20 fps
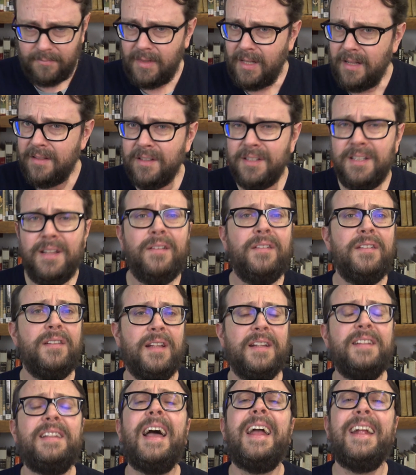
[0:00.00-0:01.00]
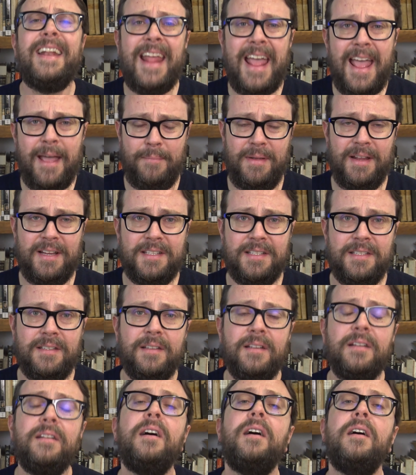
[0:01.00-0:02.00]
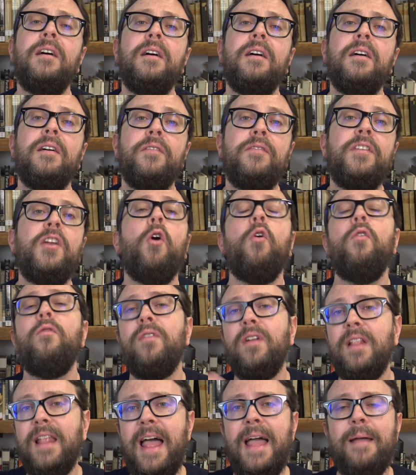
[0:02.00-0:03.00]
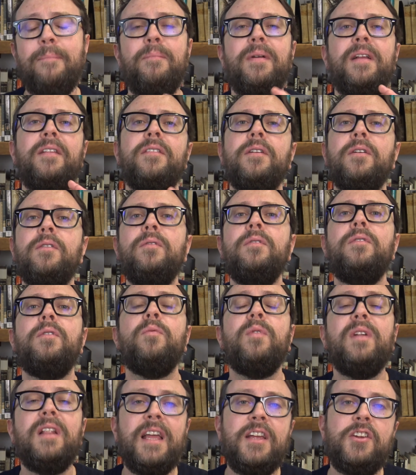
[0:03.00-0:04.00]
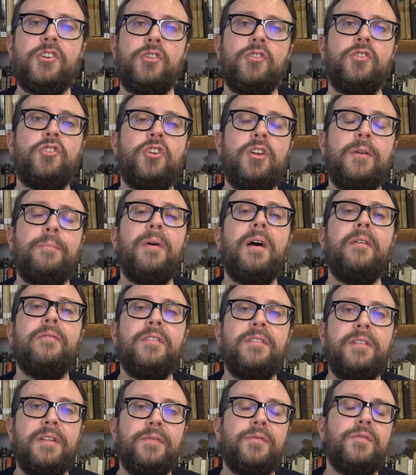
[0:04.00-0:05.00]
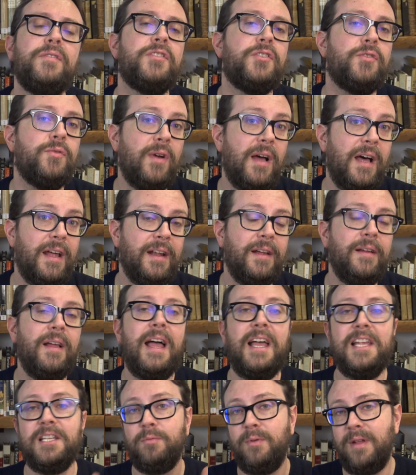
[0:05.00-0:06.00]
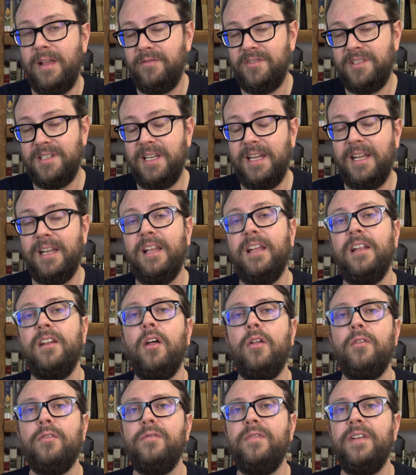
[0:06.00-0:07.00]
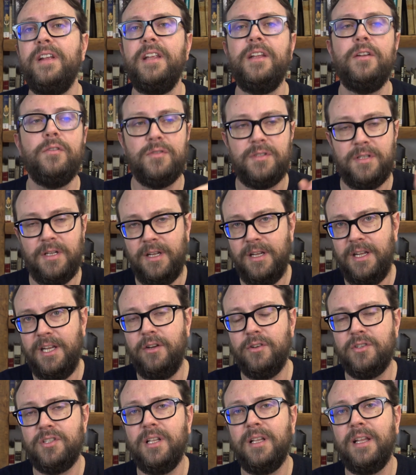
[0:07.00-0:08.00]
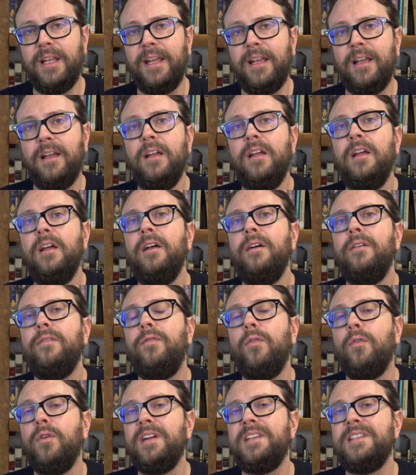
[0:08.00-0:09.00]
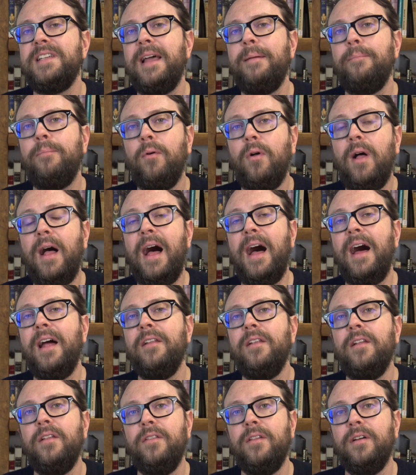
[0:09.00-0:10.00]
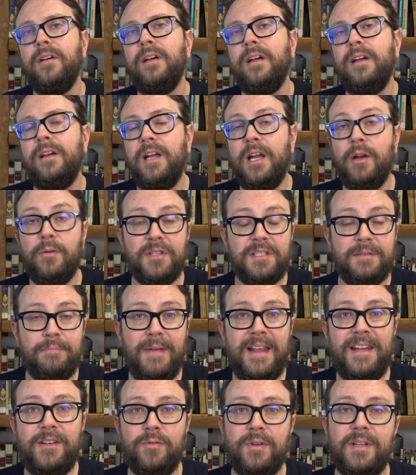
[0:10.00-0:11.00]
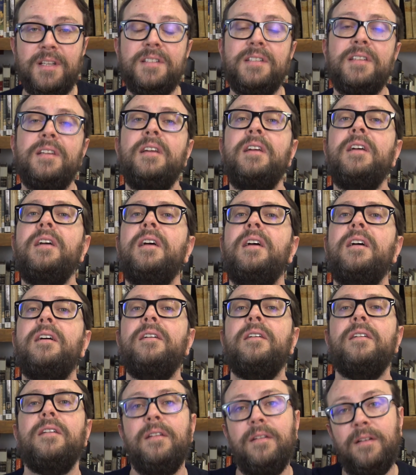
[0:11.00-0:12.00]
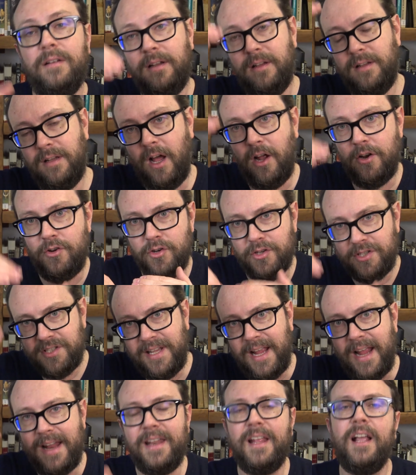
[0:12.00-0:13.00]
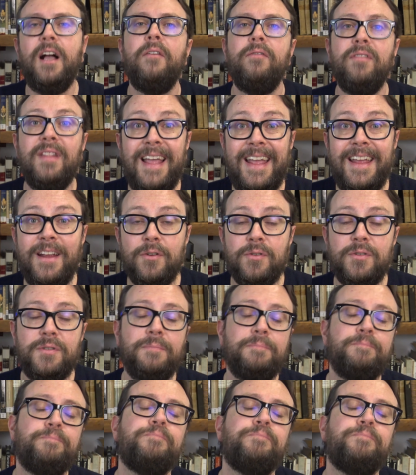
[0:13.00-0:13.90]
the dynamics, the overlapping, the relationship of the different strata, as we have seen in other videos. Here's a link, for example, on the Harris matrix, understanding of layers.